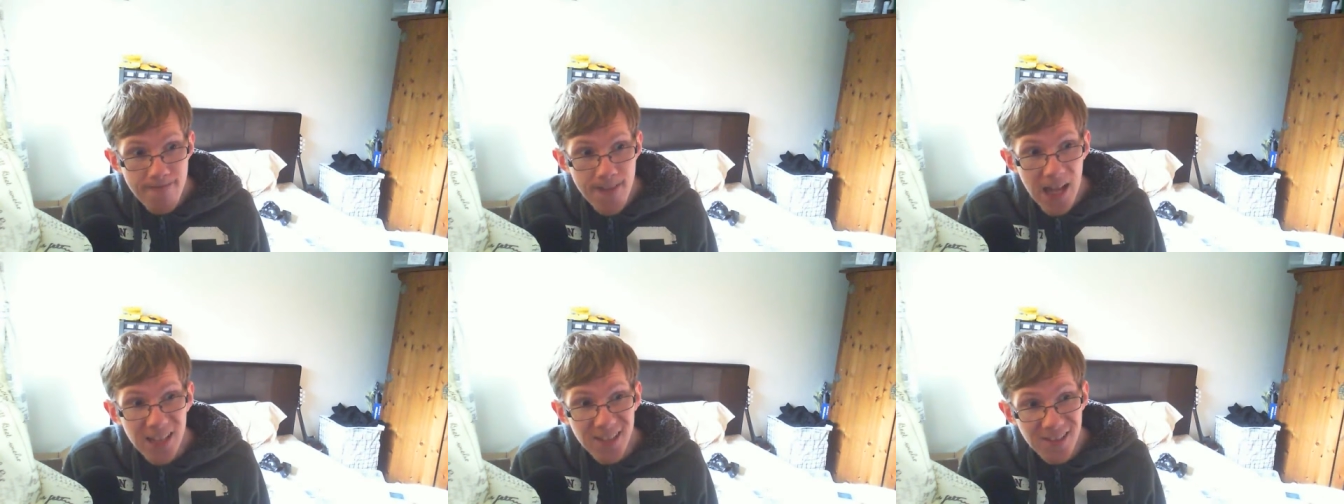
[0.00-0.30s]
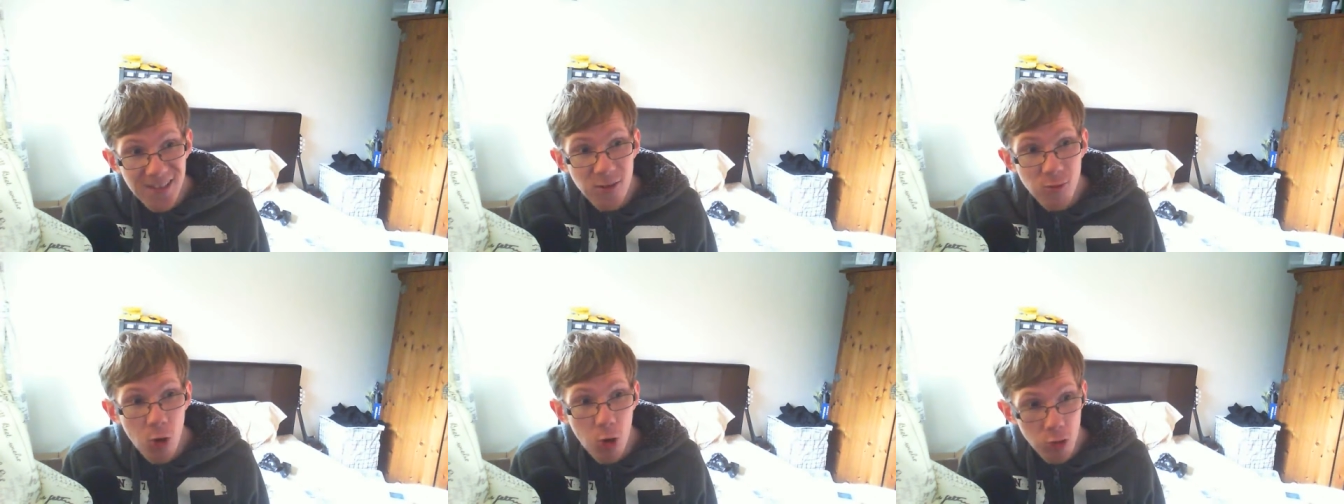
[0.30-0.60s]
And
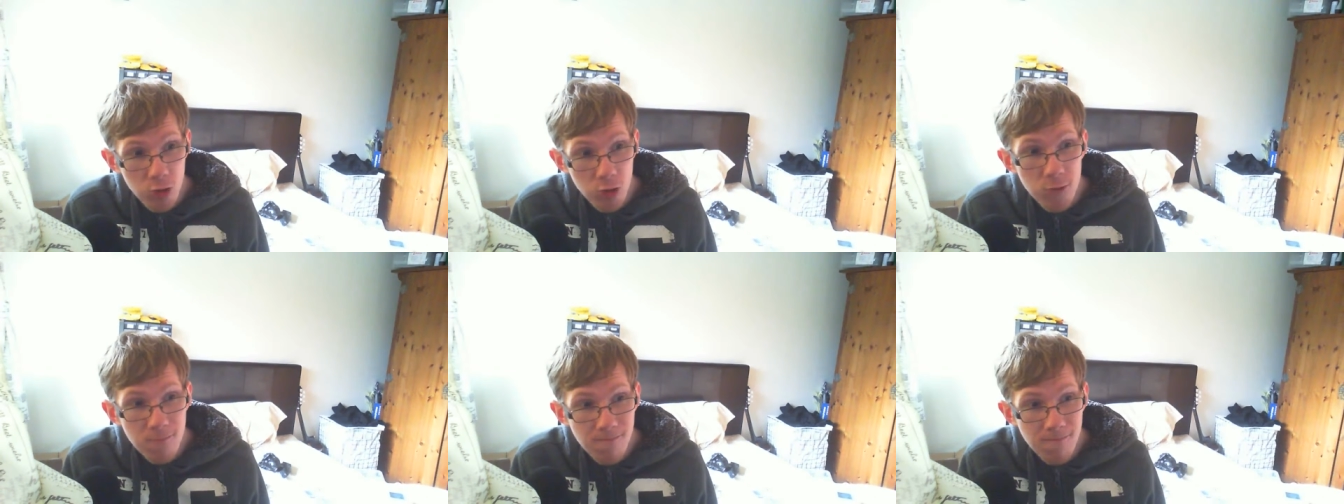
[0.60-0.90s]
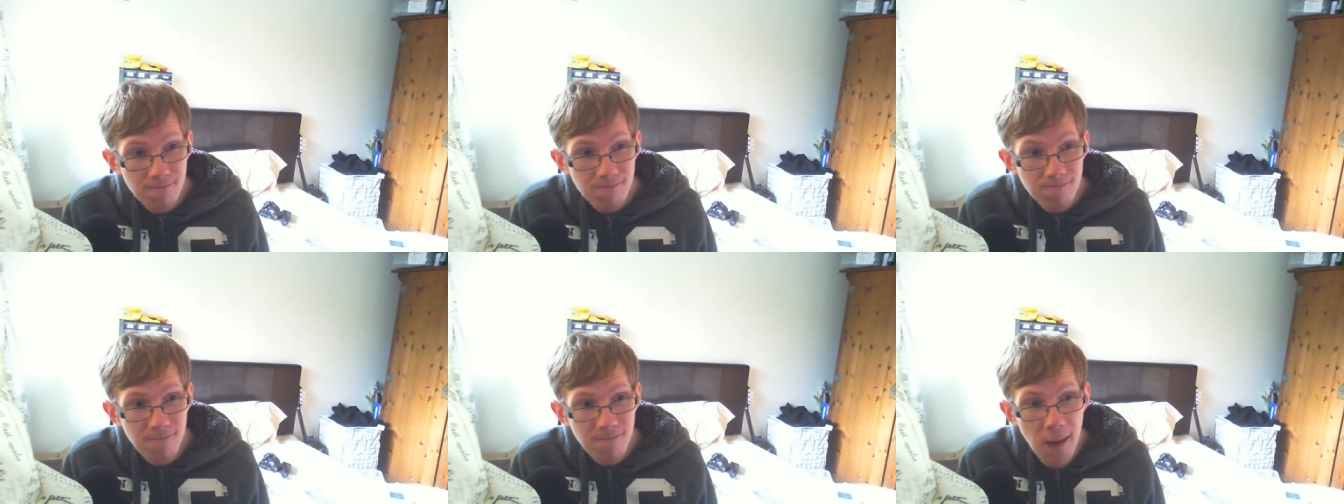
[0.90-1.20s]
synchros.
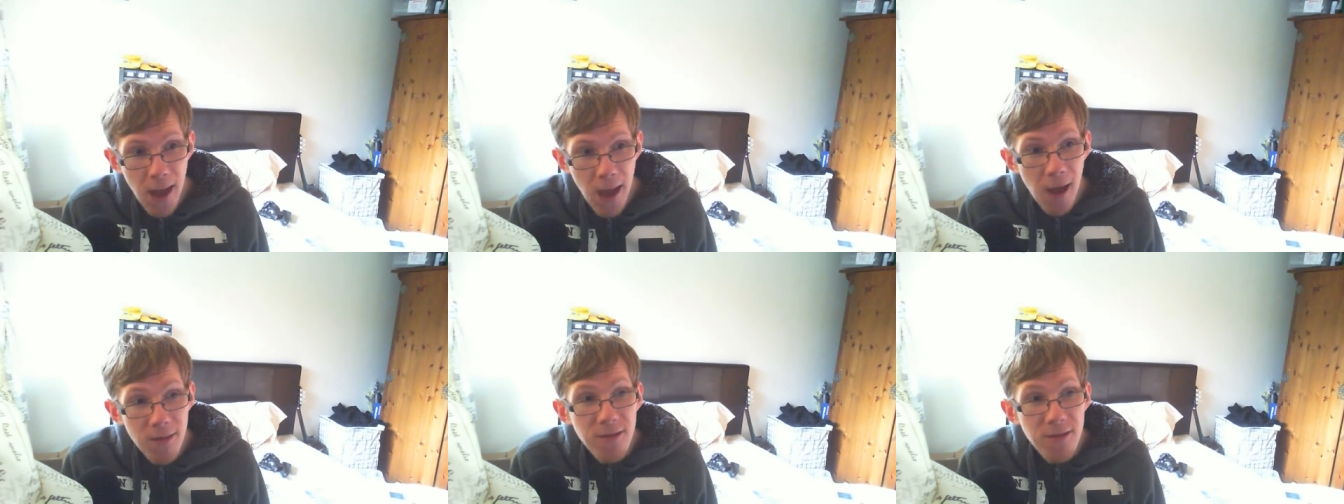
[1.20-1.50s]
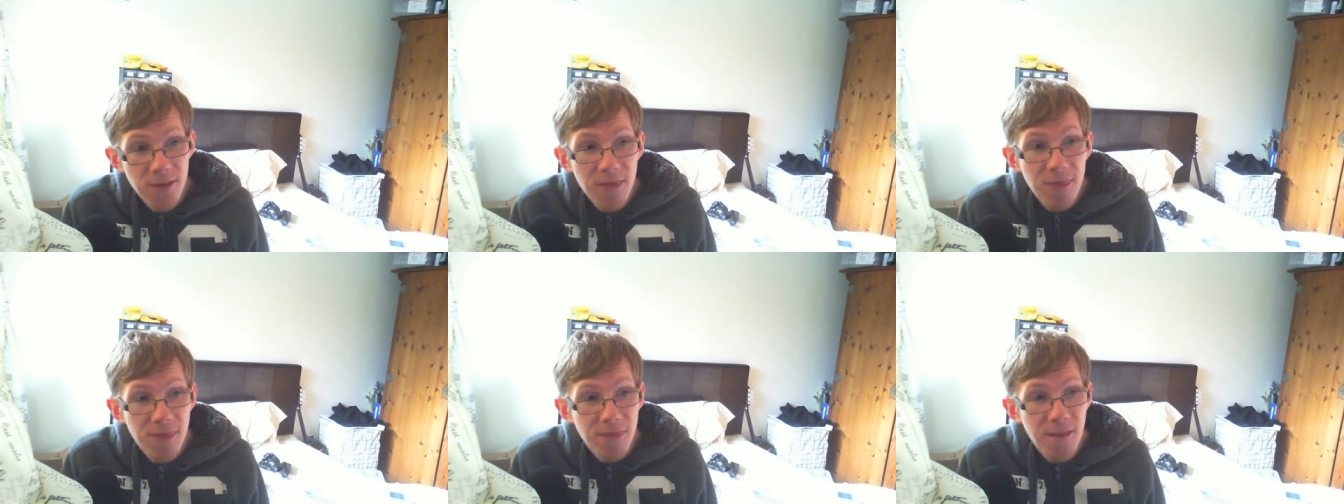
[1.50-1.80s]
And
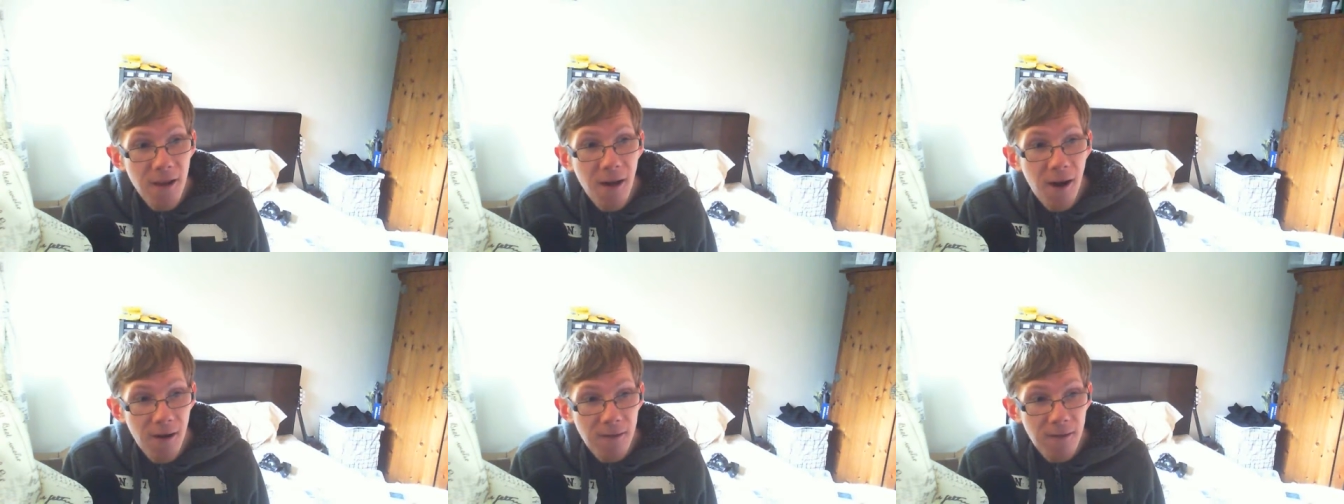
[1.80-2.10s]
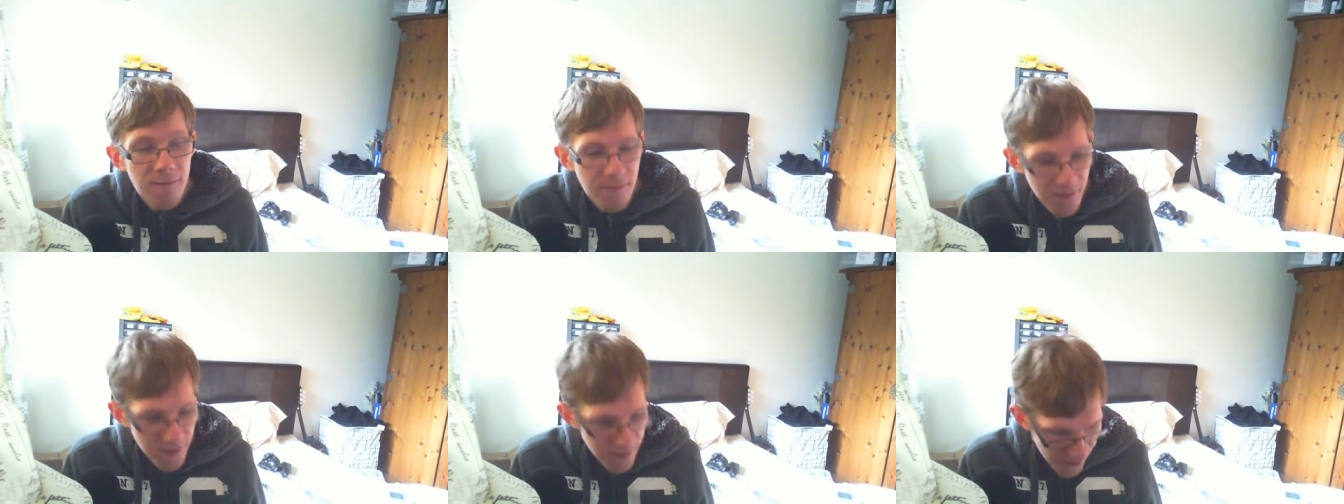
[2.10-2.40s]
other
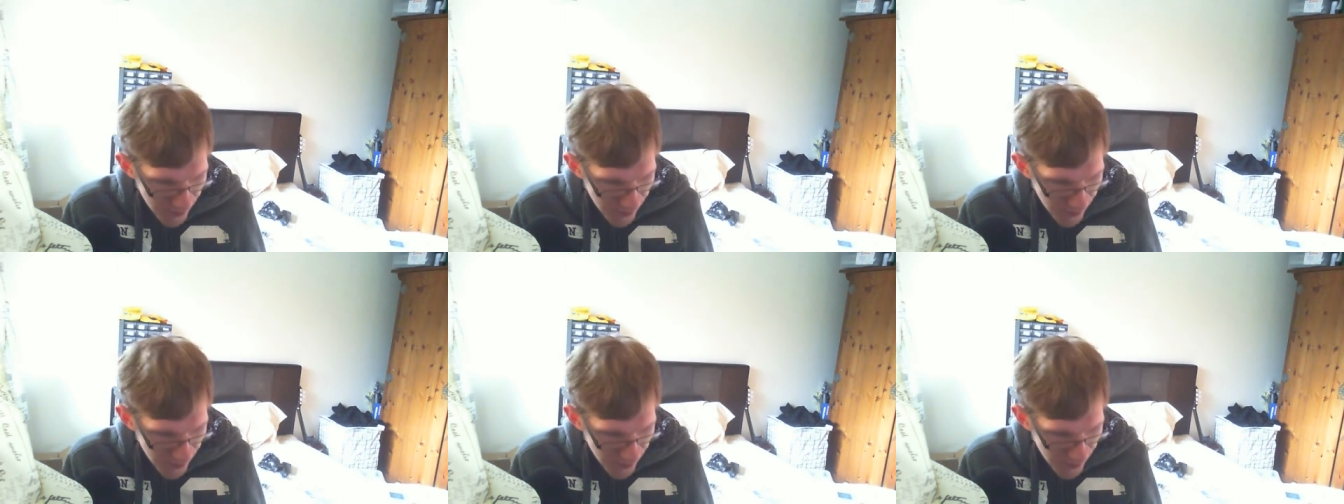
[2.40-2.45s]
stuff.